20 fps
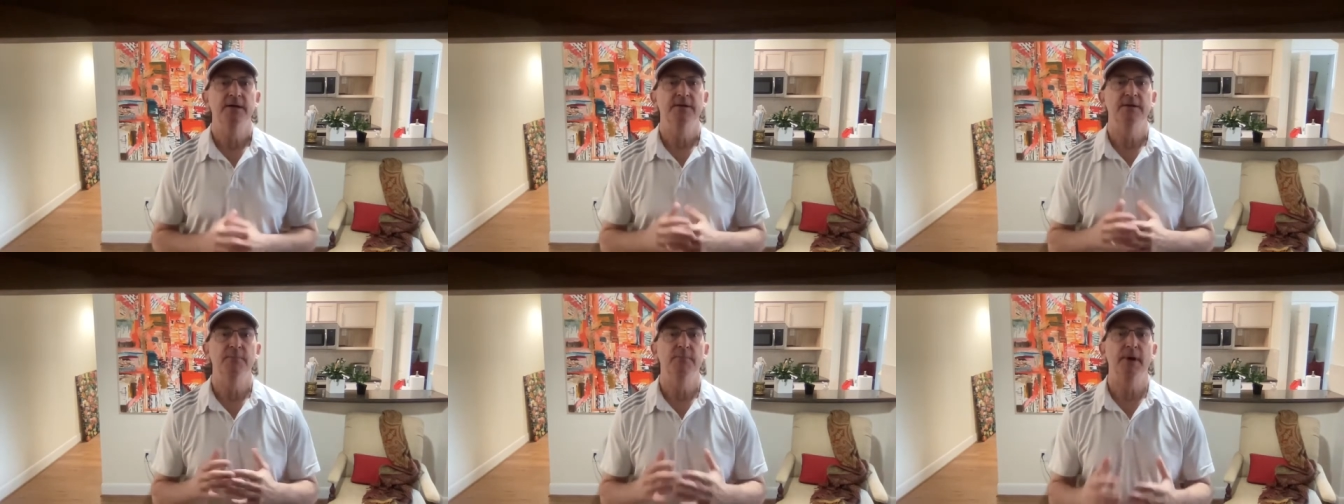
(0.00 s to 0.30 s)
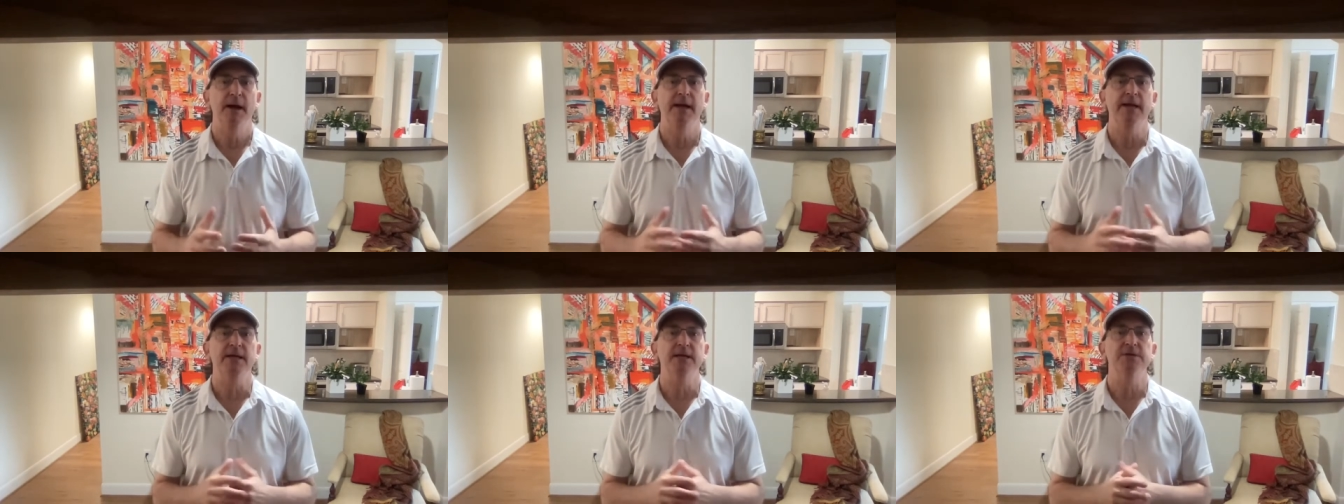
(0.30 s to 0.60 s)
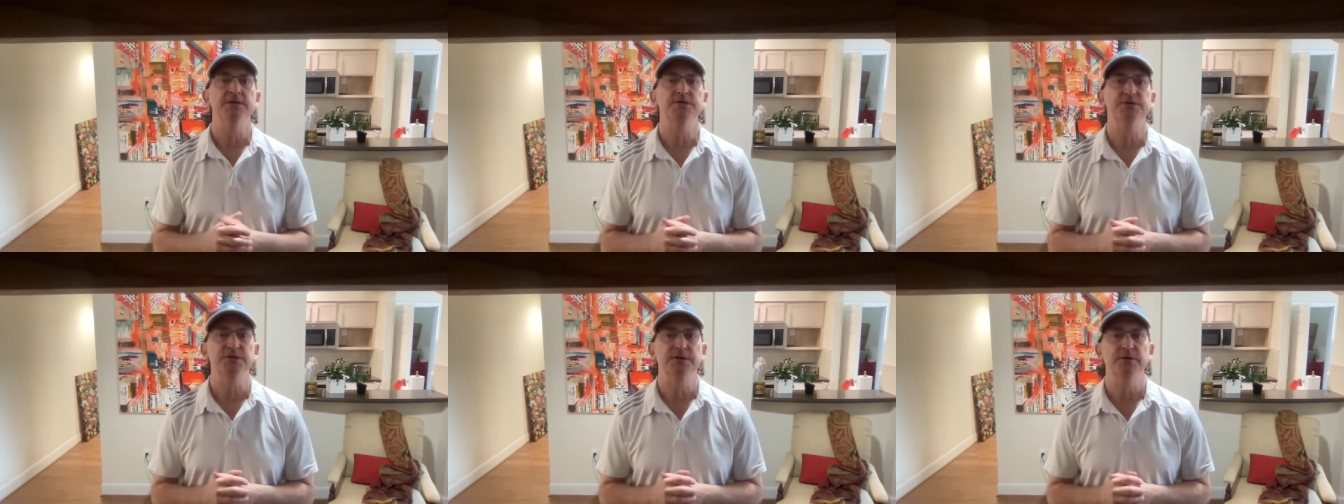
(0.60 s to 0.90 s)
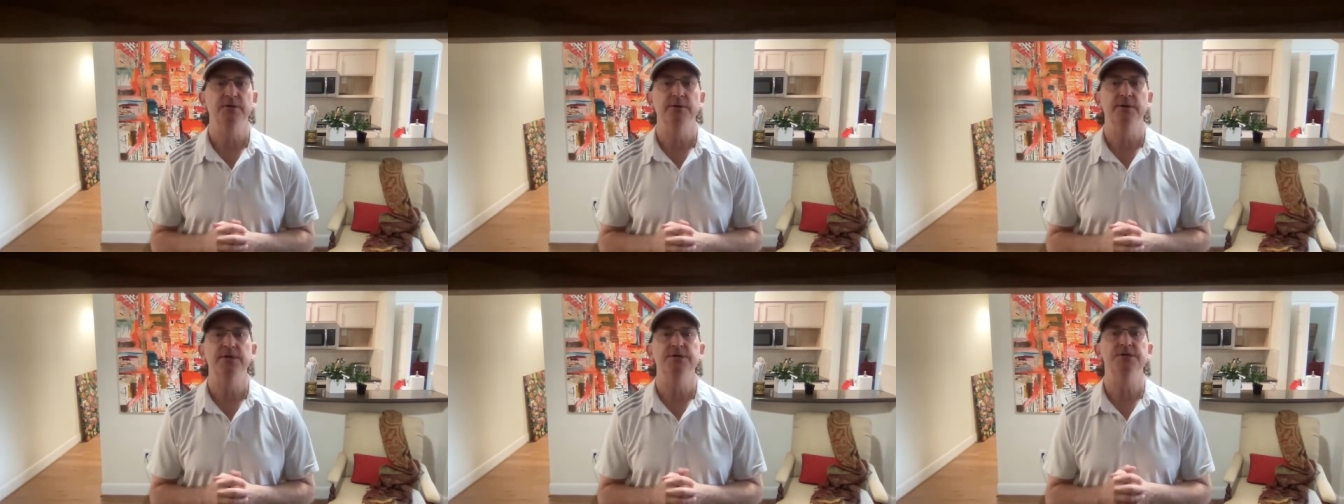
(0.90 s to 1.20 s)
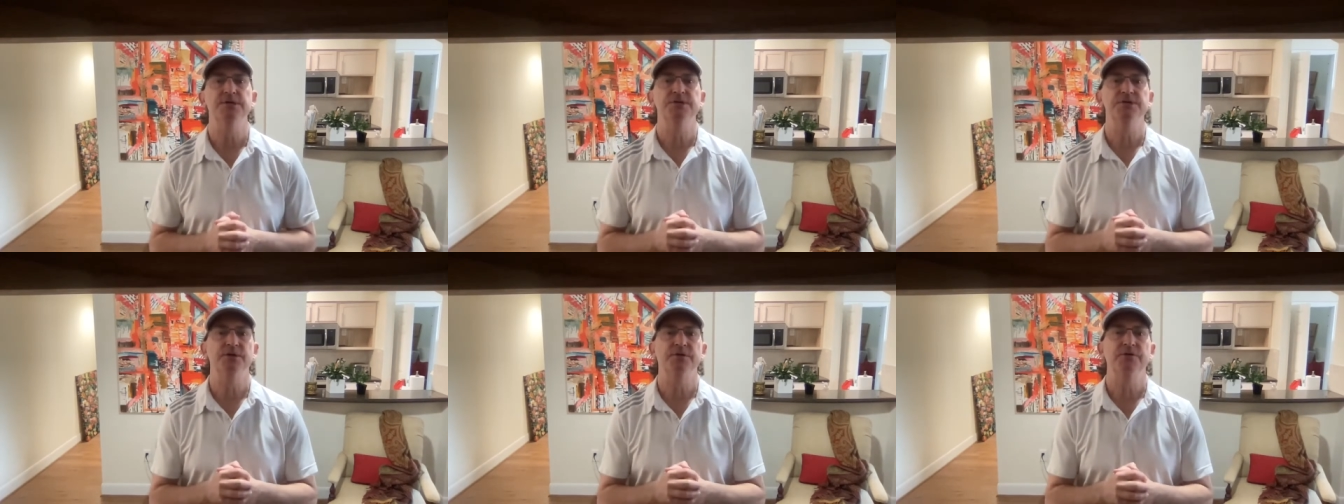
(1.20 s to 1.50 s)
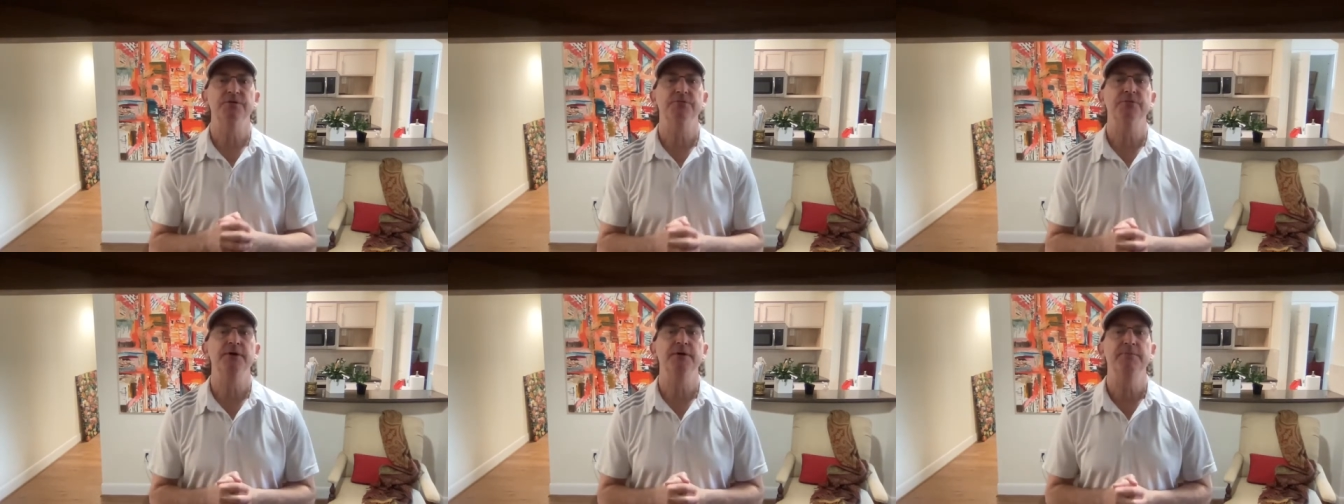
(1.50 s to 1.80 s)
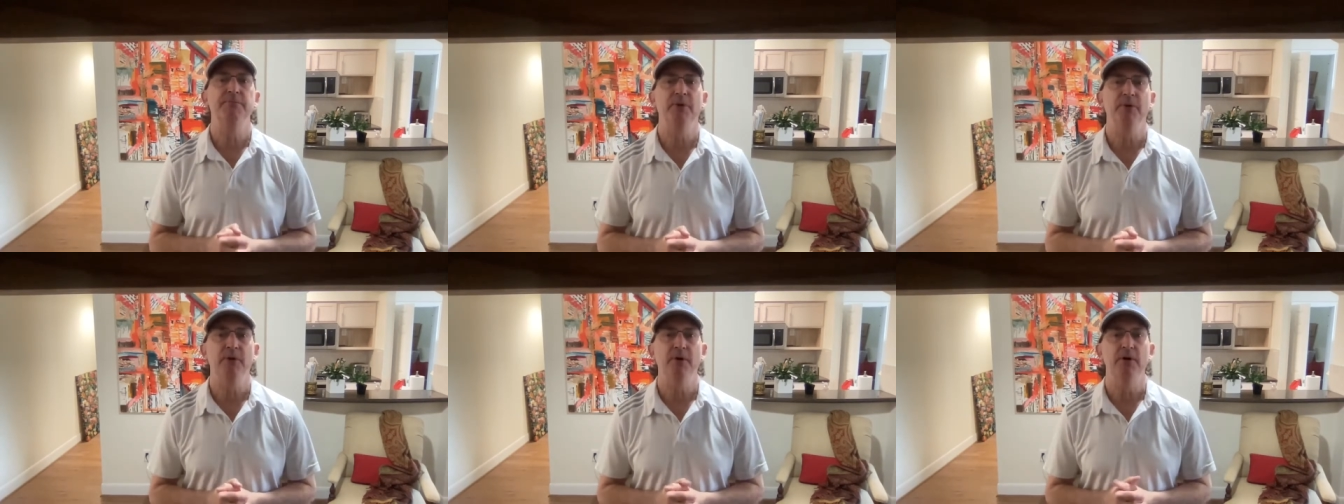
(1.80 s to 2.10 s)
The Mikan series is a three
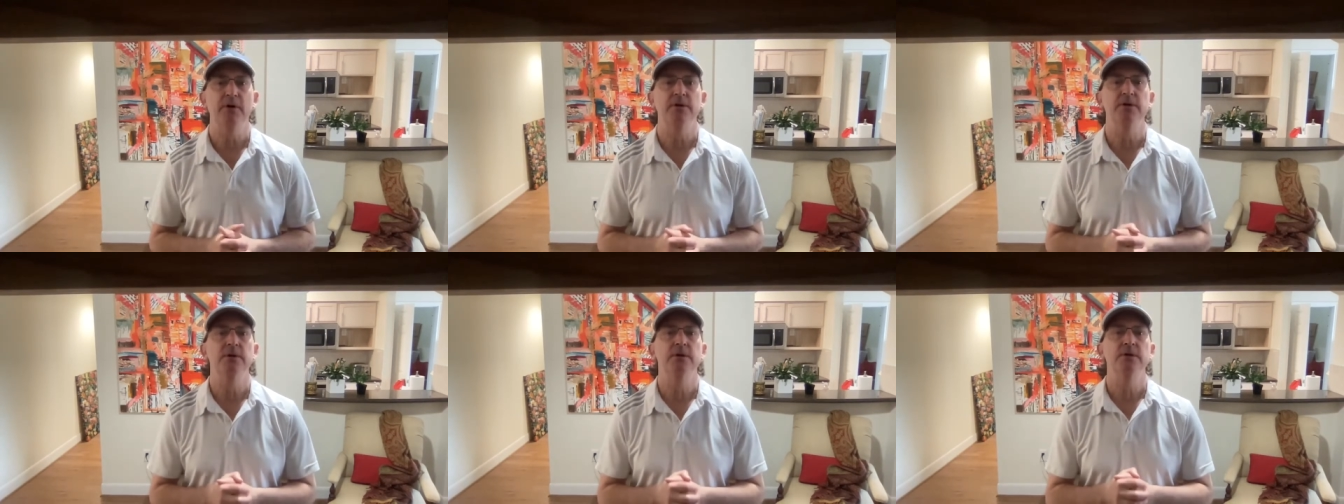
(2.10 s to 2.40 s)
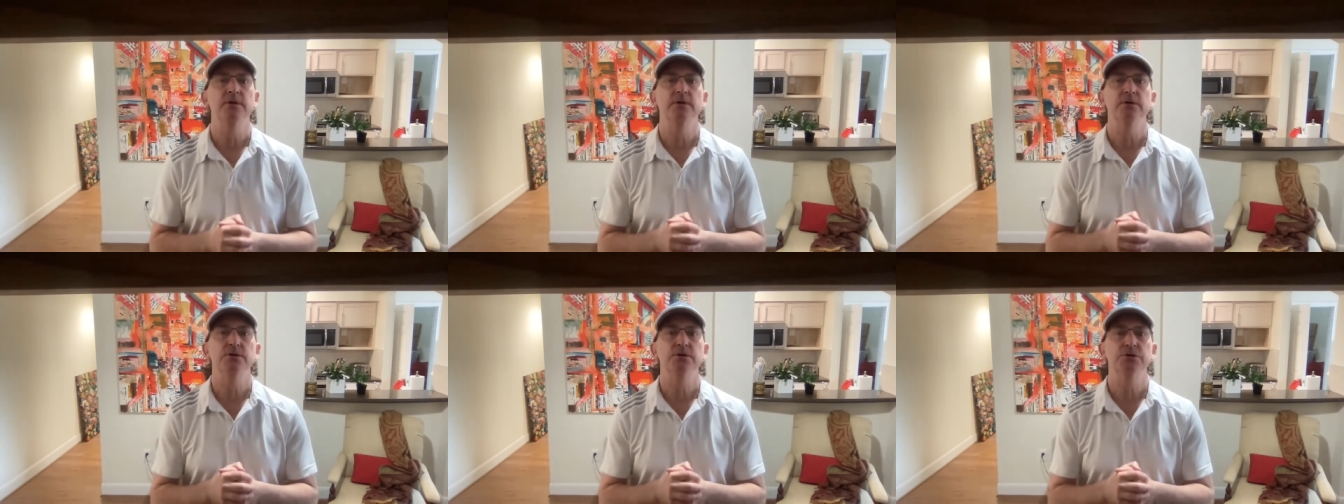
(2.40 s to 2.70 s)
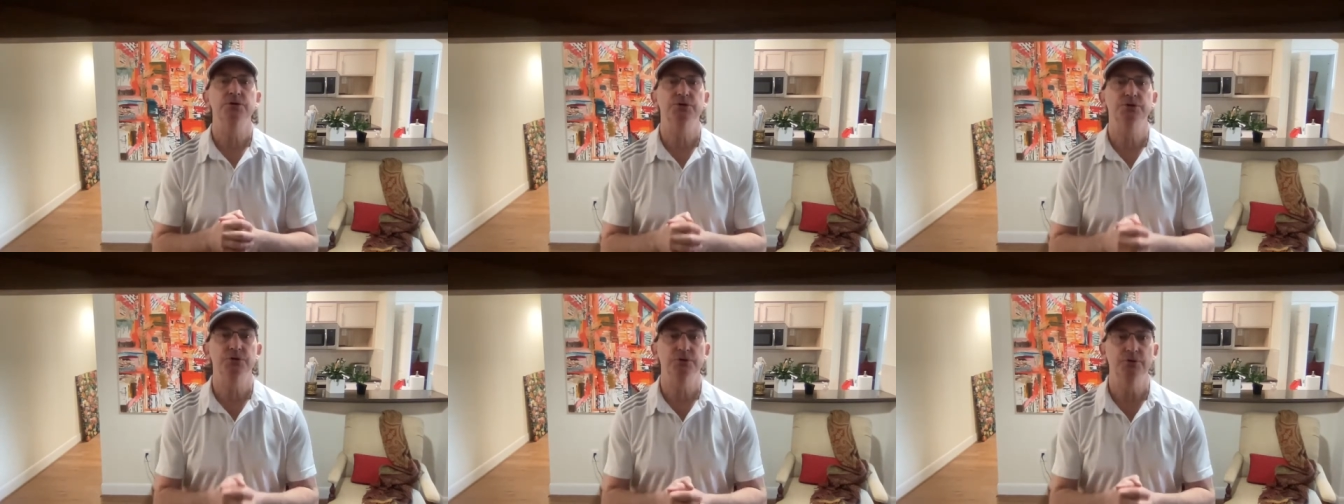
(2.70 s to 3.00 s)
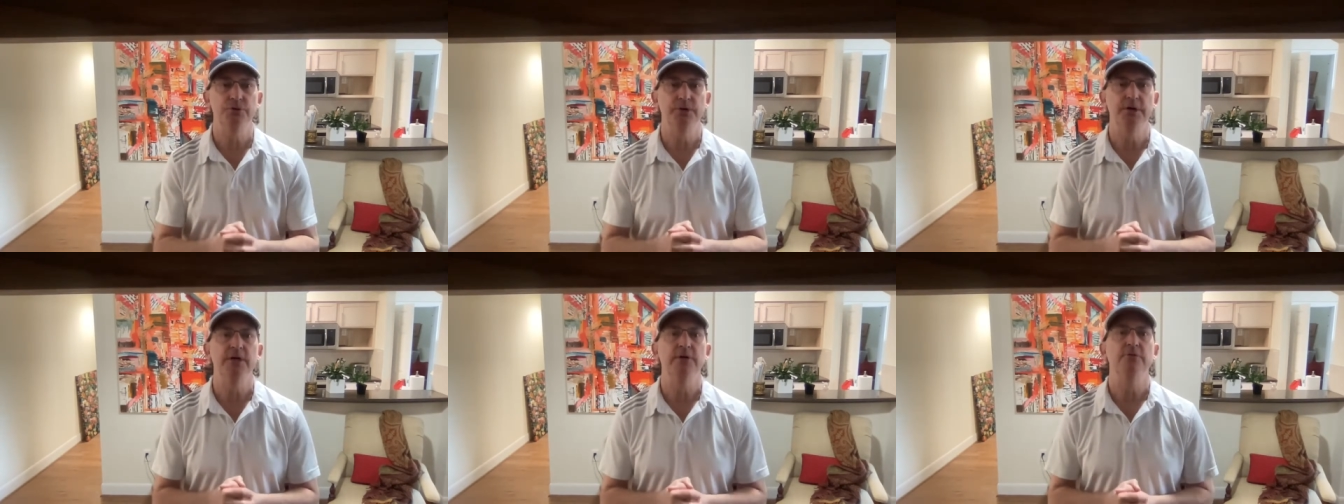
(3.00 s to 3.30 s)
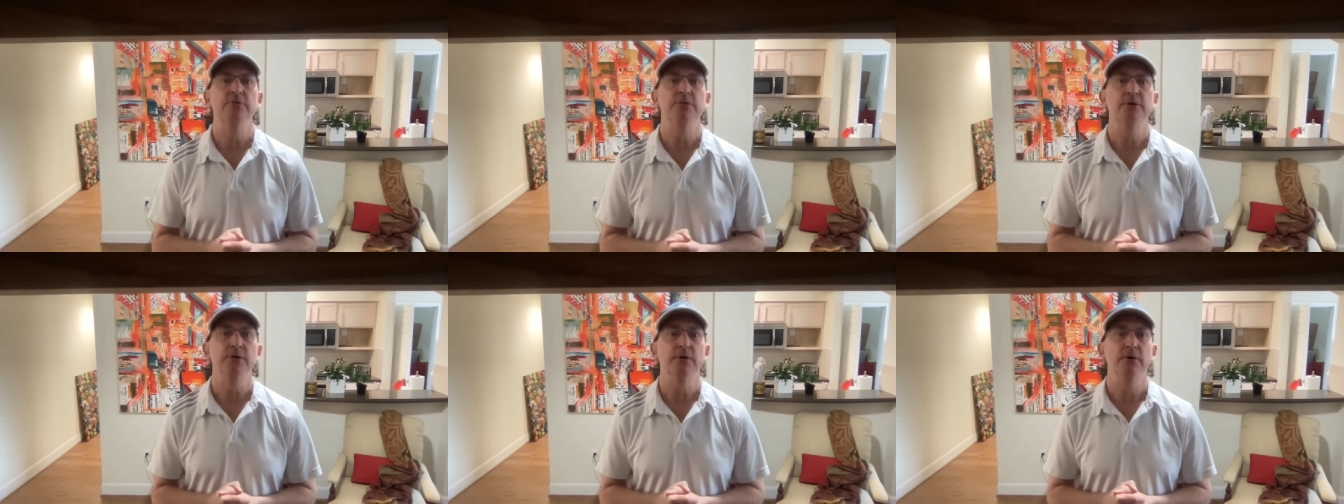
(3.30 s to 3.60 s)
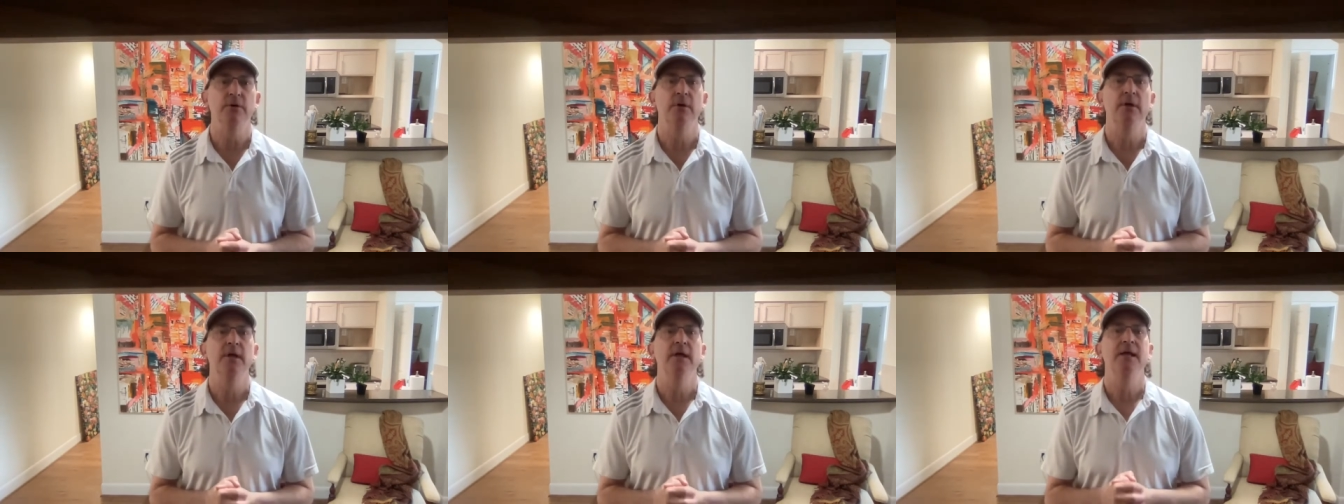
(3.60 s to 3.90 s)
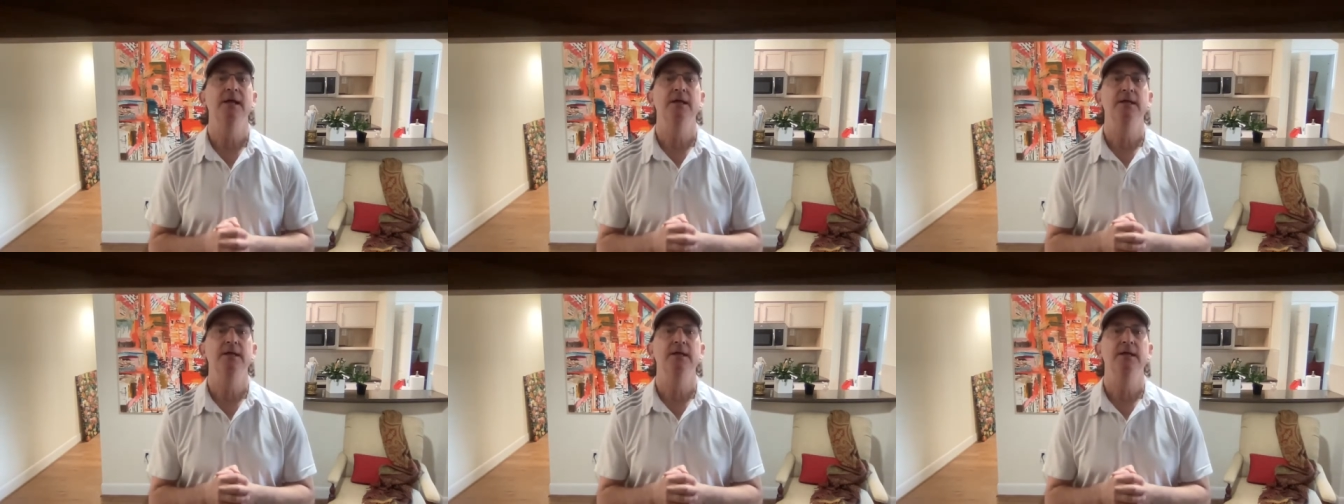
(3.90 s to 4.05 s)
part shooting drill,